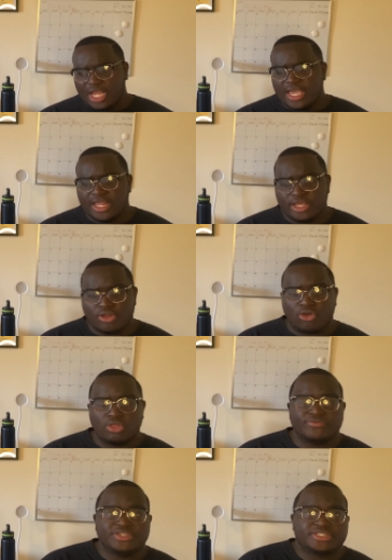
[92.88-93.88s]
And in all
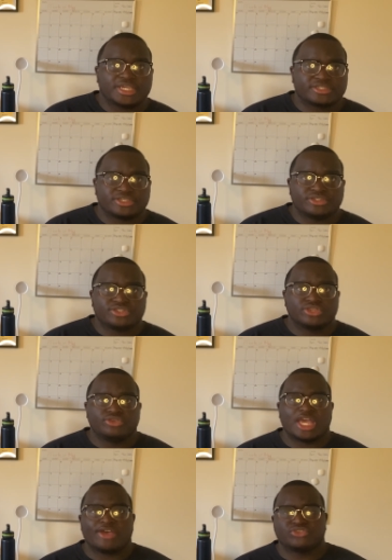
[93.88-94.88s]
of these sections, you
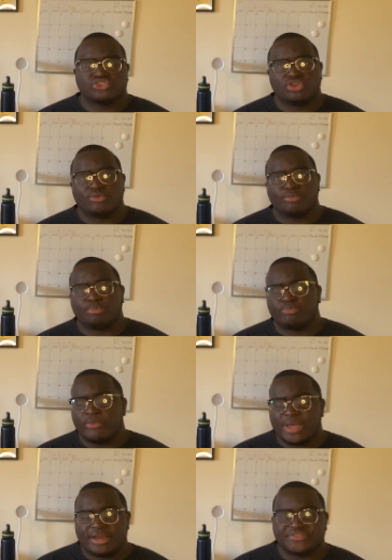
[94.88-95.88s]
have a certain
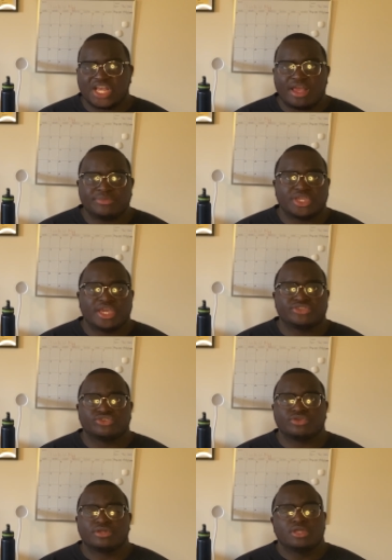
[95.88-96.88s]
amount of time to
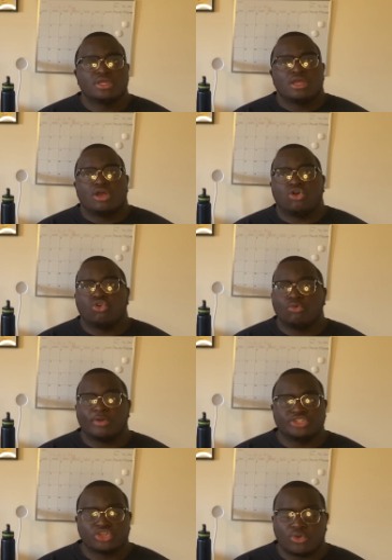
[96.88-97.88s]
answer a whole
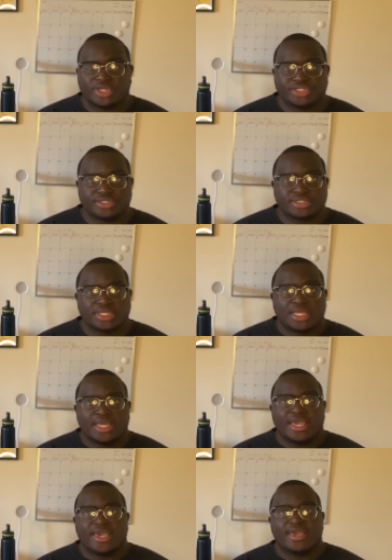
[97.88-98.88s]
bunch of questions.
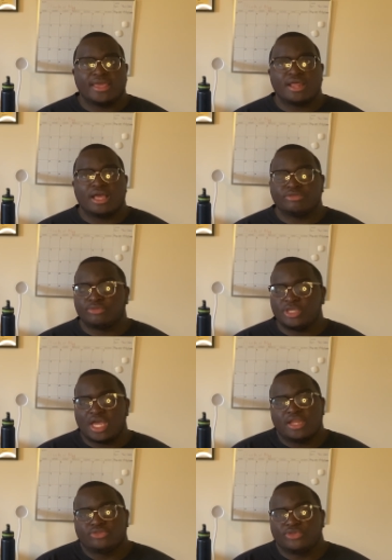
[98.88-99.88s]
And to be
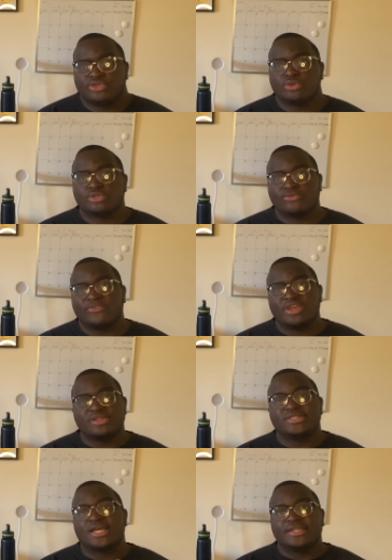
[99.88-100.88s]
honest with you, it's a very
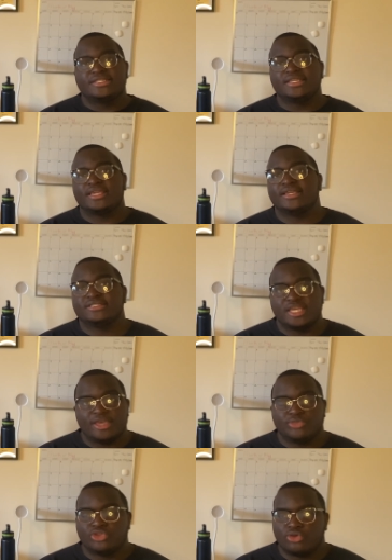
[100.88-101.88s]
daunting
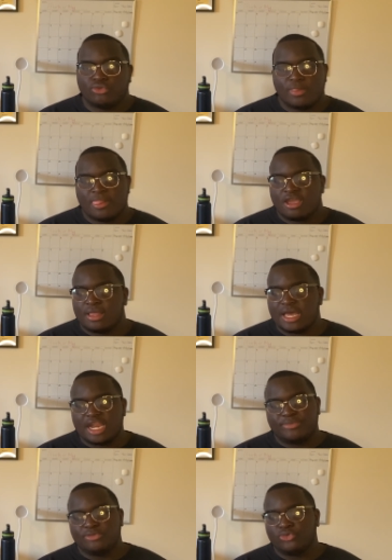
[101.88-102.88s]
exam. You know, a lot
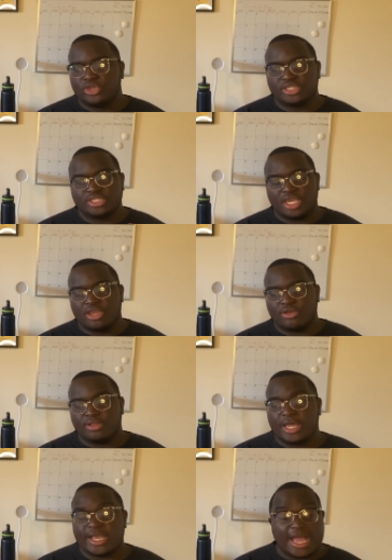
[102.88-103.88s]
of people get scared
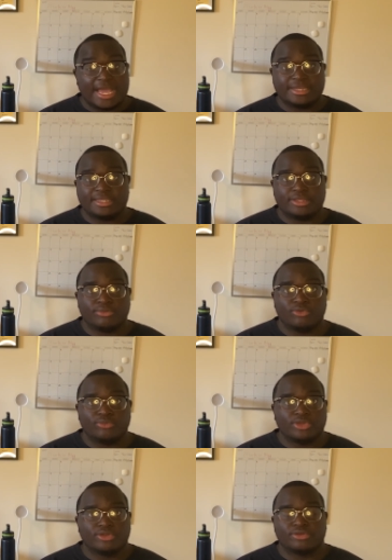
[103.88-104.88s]
like I did when
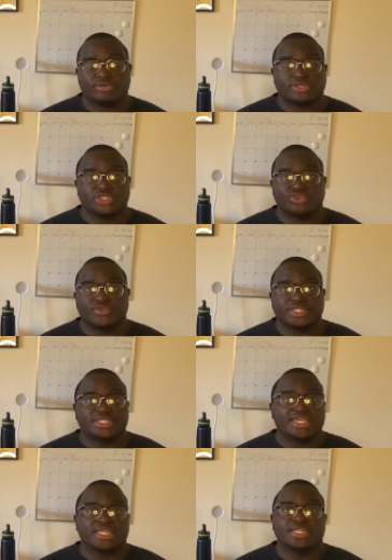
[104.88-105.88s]
we were considering
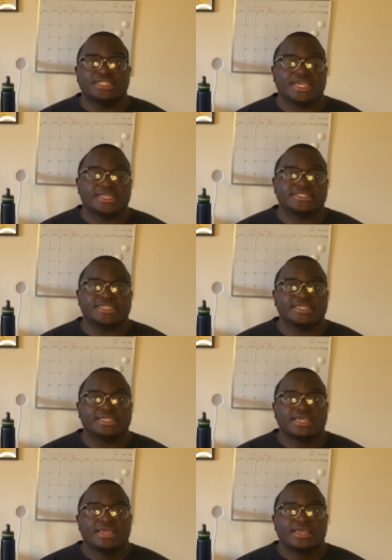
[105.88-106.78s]
taking the D A T.